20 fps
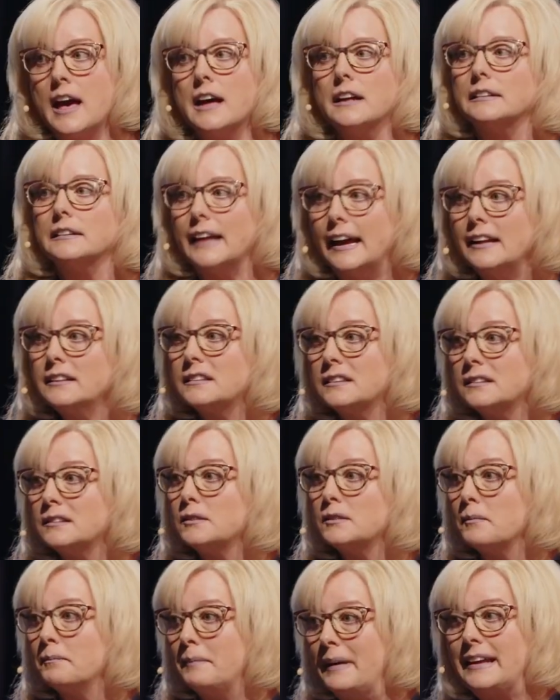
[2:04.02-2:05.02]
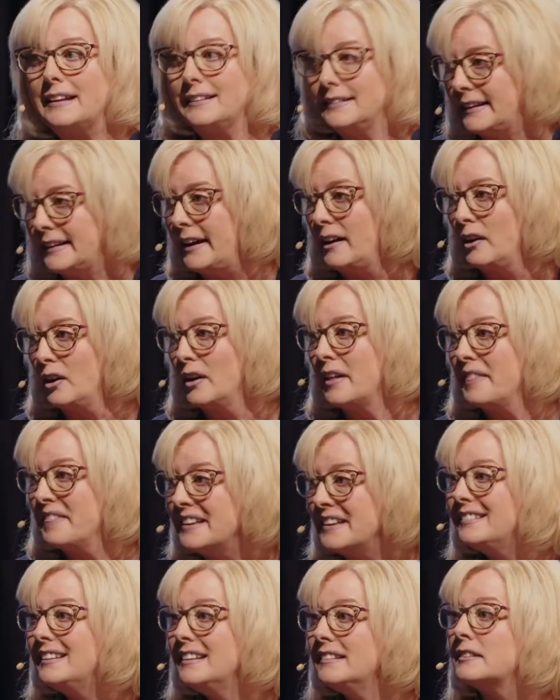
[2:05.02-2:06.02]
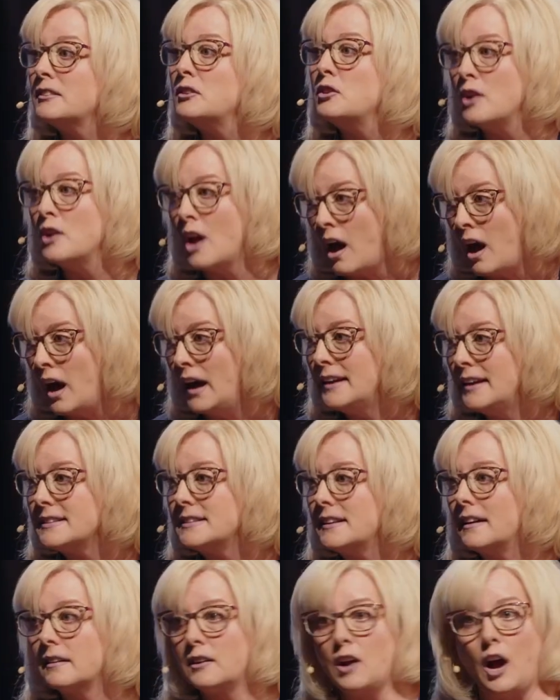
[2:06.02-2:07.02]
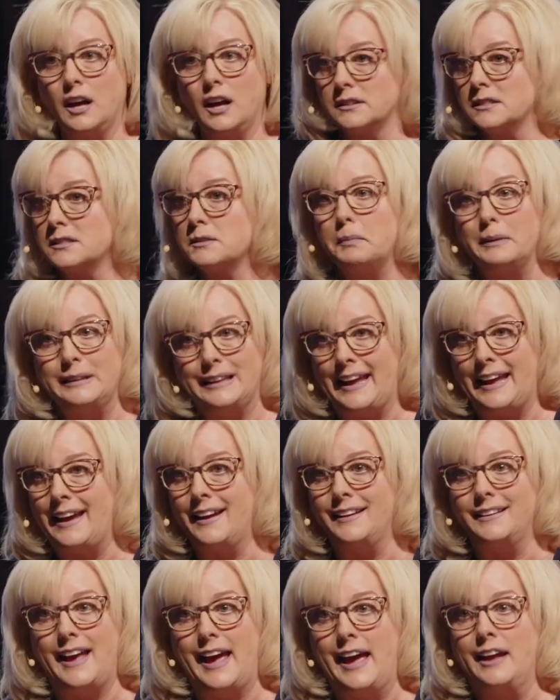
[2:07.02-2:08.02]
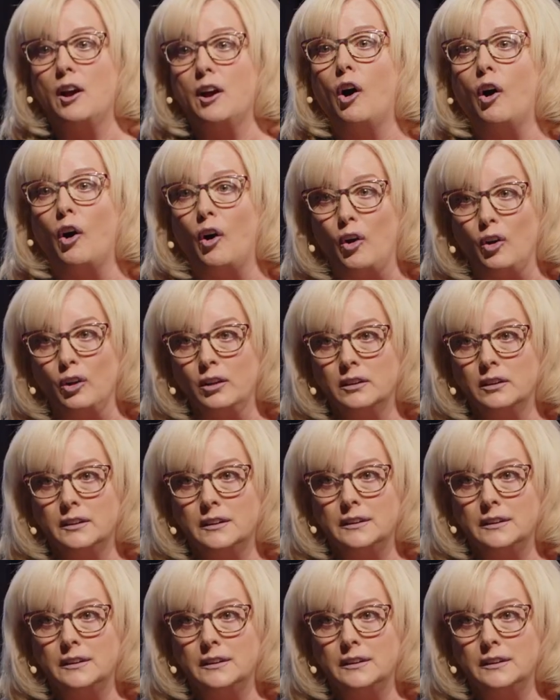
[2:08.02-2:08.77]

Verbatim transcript: Let's be clear this is not God's plan at all.